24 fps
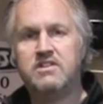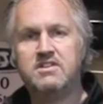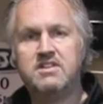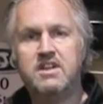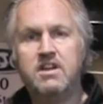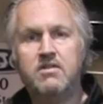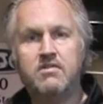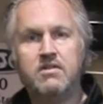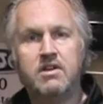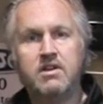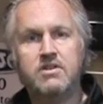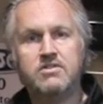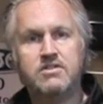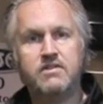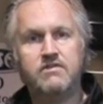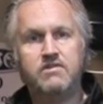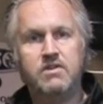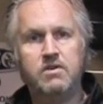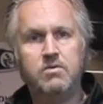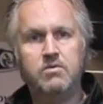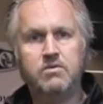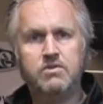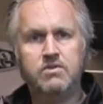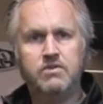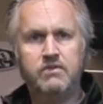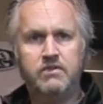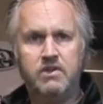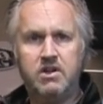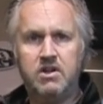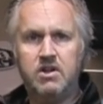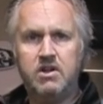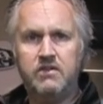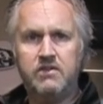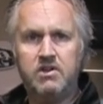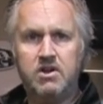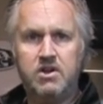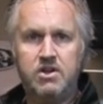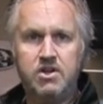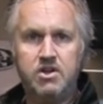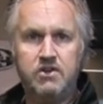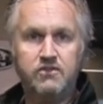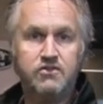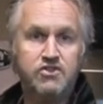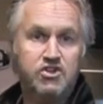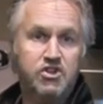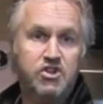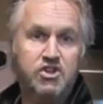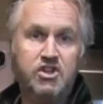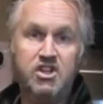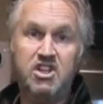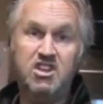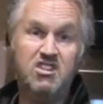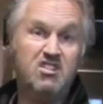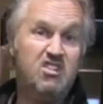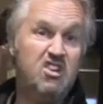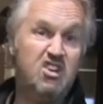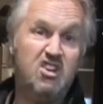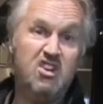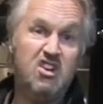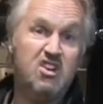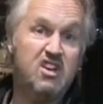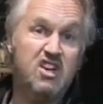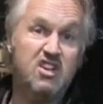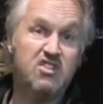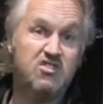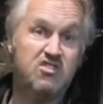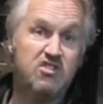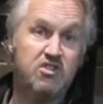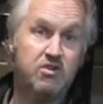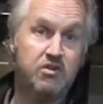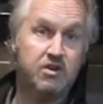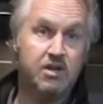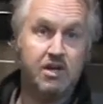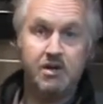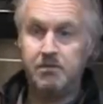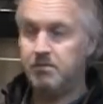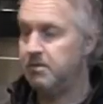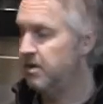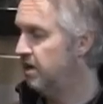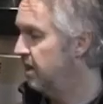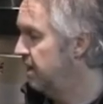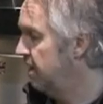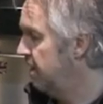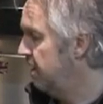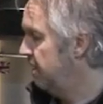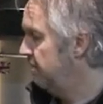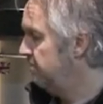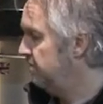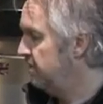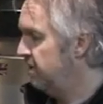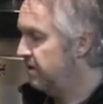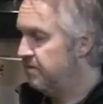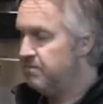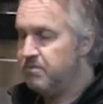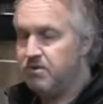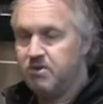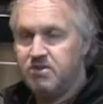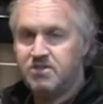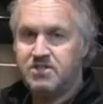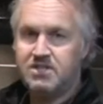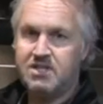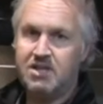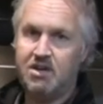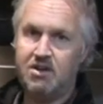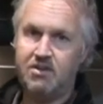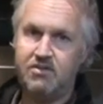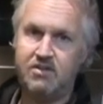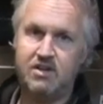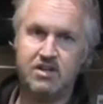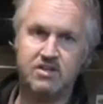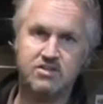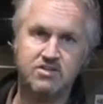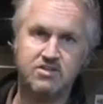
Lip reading: the tail rail. So if you like the idea of turning it, you don't need to do it up. But personally I think